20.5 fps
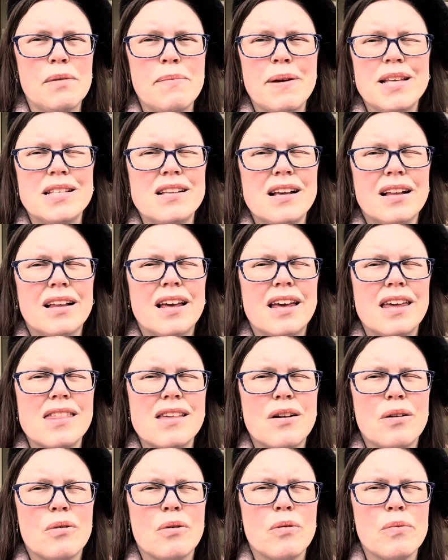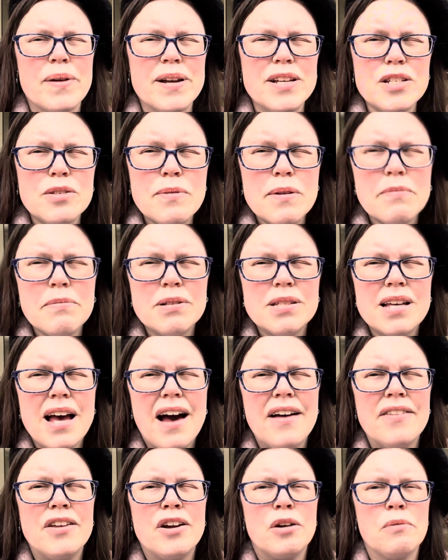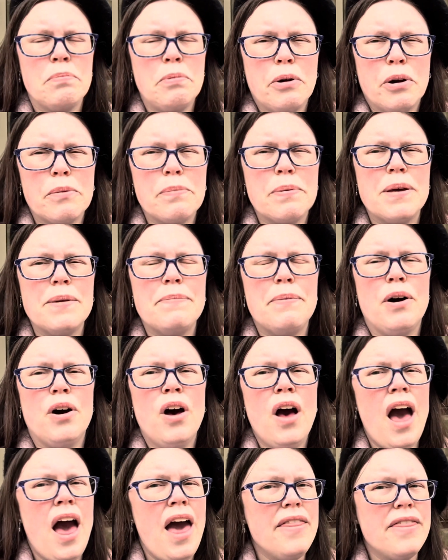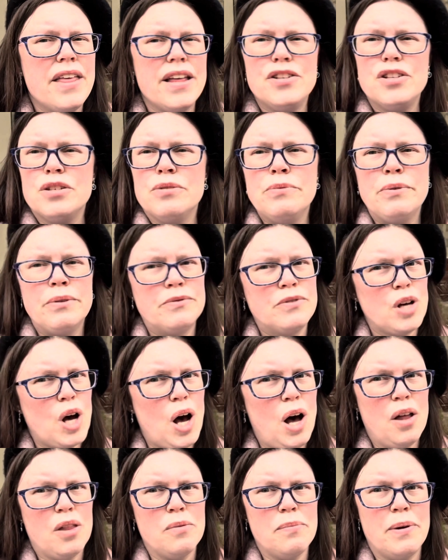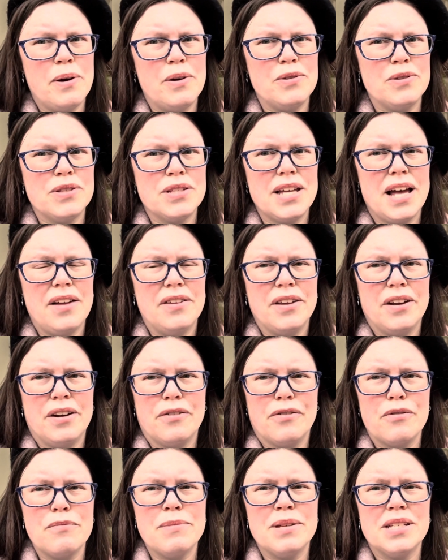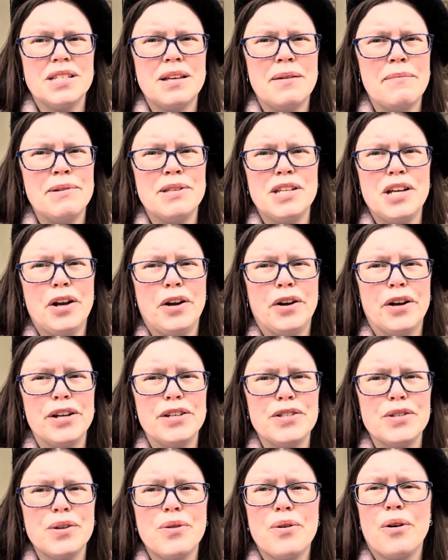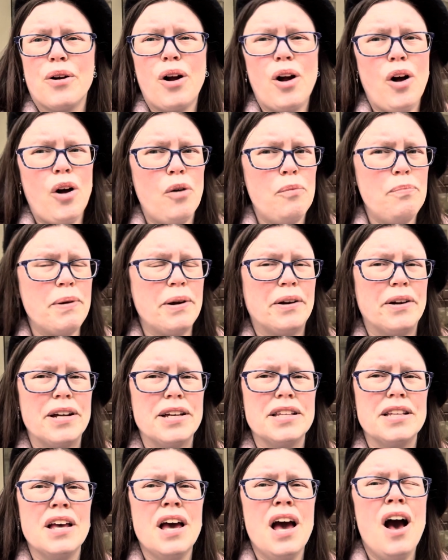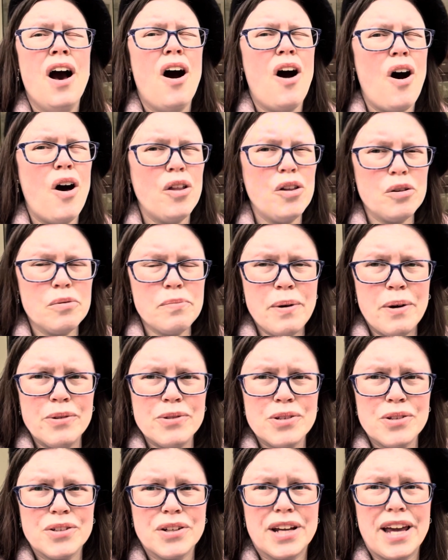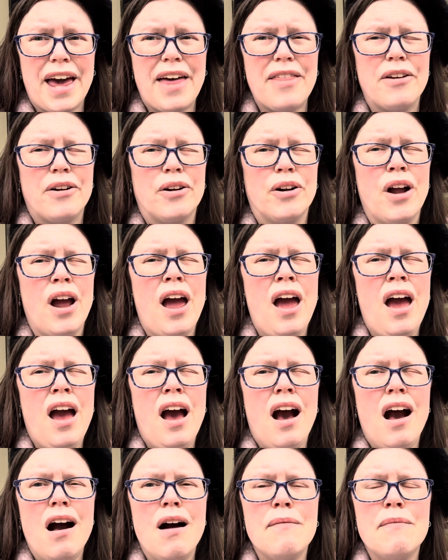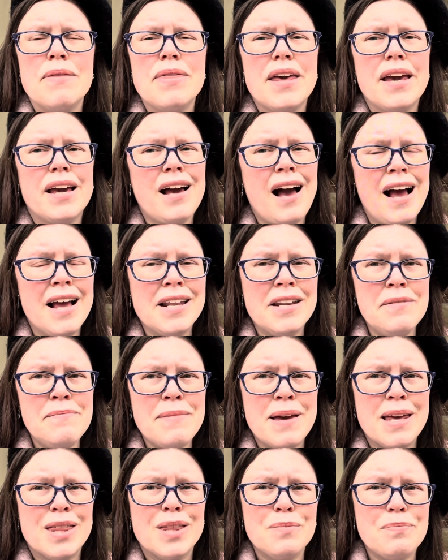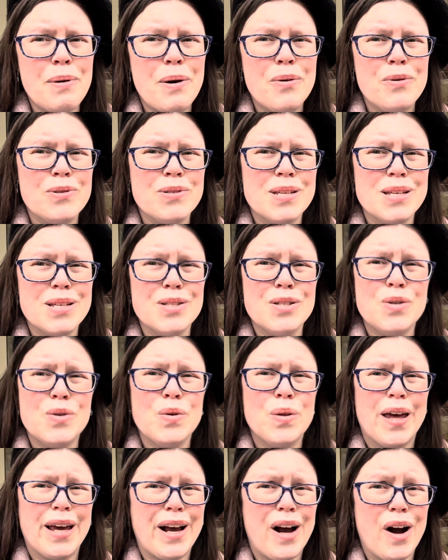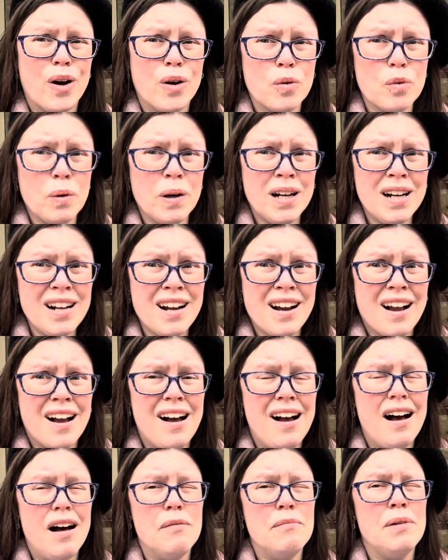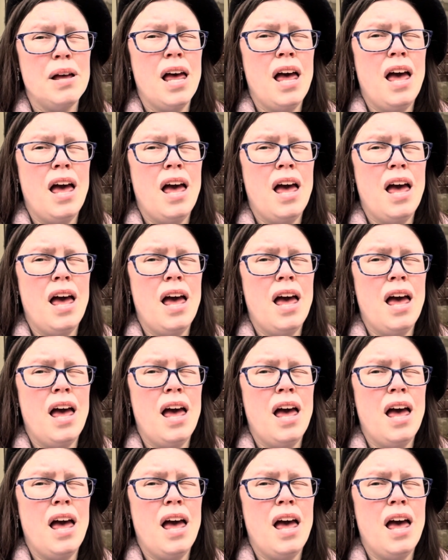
Basically, there were rich people down there, poor people. They just moved all the bones down there from the cemetery, so they're all buried. All their bones are together. They kind of made the bones into like artwork.